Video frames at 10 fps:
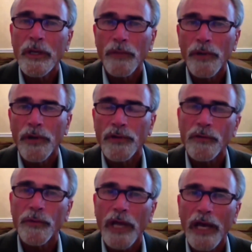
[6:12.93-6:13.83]
We
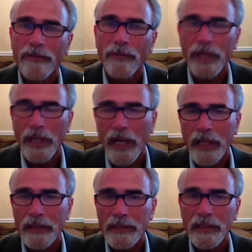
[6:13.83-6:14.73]
also have to be
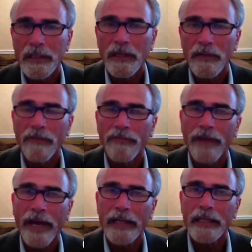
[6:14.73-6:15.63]
cognizant of the
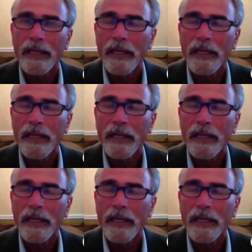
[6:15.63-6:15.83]
fact